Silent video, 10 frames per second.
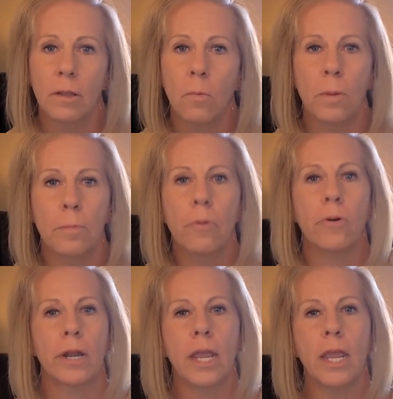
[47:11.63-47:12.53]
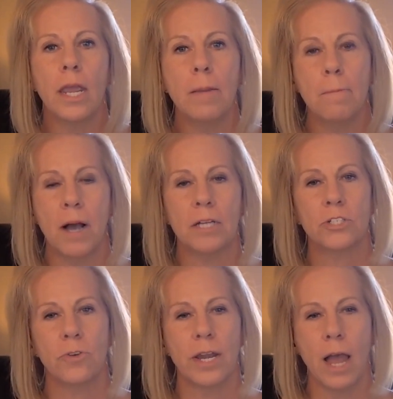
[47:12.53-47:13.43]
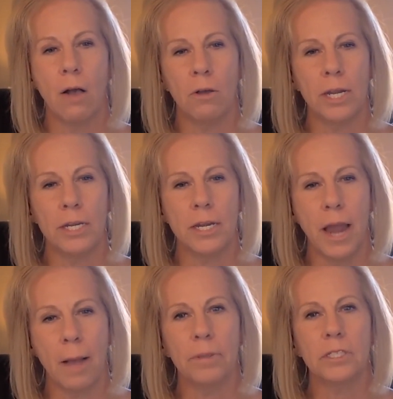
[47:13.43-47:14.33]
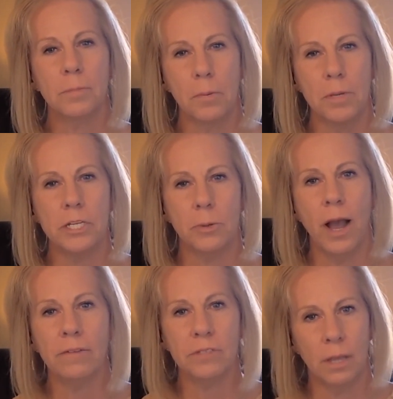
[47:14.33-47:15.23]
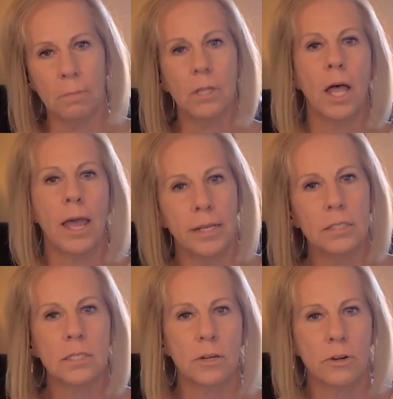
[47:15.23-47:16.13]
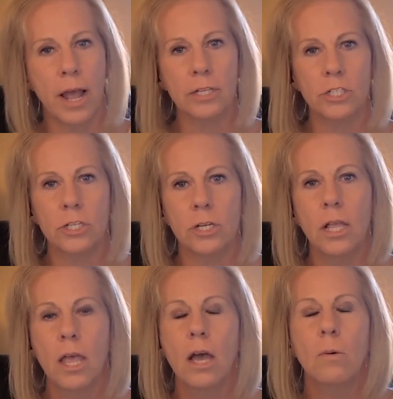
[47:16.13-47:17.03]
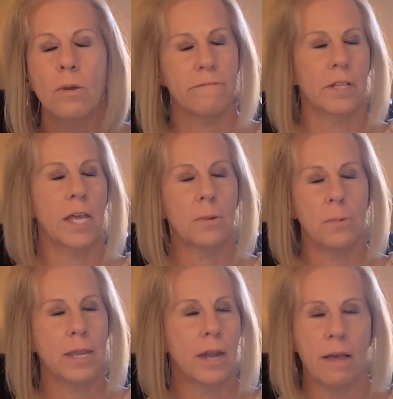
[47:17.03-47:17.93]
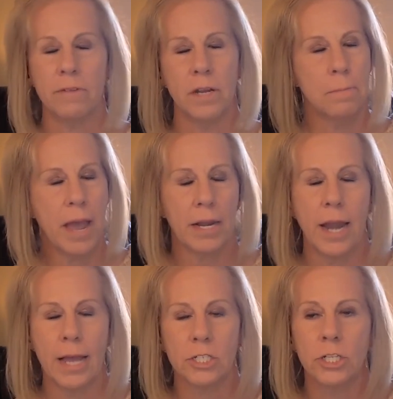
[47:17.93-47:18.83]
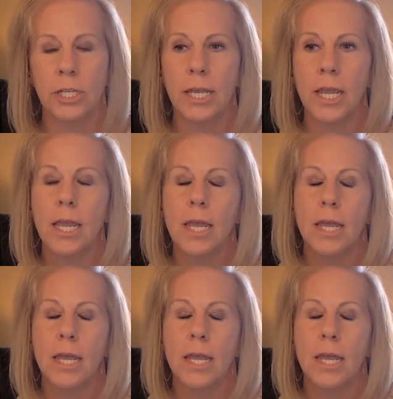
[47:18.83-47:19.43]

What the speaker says: We're pretty much right now in Indianapolis, but we do have some clients that are national. We feel like we can have an impact nationally.